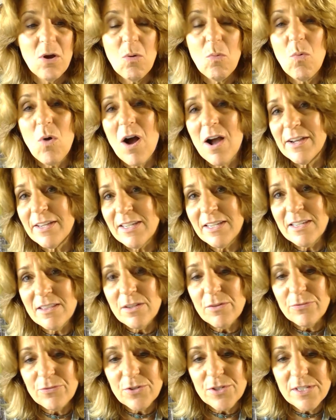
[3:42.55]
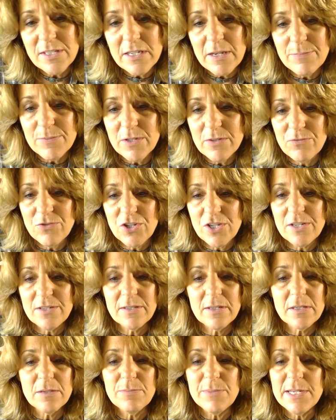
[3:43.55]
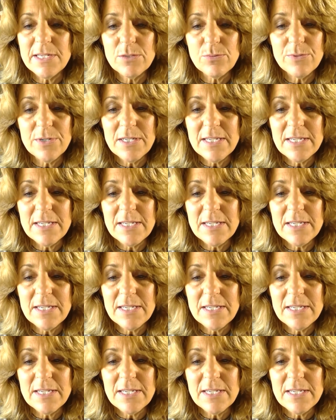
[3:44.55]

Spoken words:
Walking in the footsteps of Jesus means we